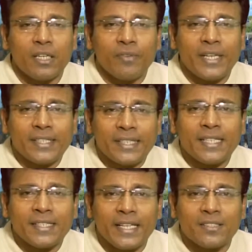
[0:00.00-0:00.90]
when
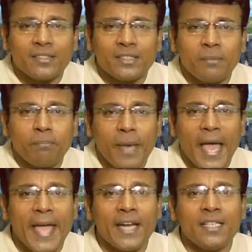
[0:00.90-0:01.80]
King Henry
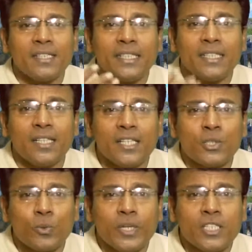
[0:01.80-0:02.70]
banned English
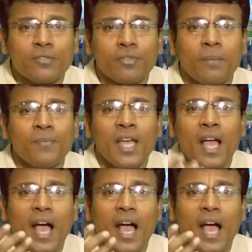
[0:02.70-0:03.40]
students from